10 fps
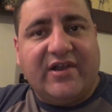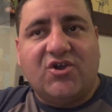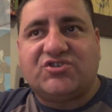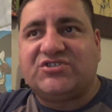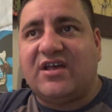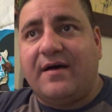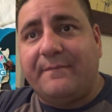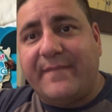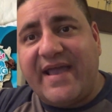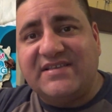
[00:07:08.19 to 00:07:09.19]
It looks
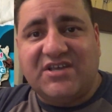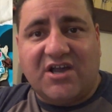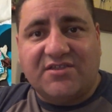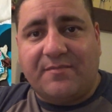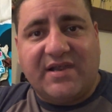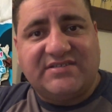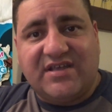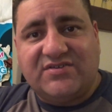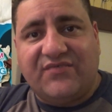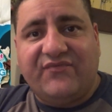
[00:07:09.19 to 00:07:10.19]
amazing on the
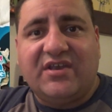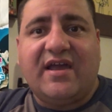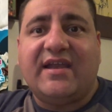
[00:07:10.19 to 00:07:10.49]
PlayStation Vita,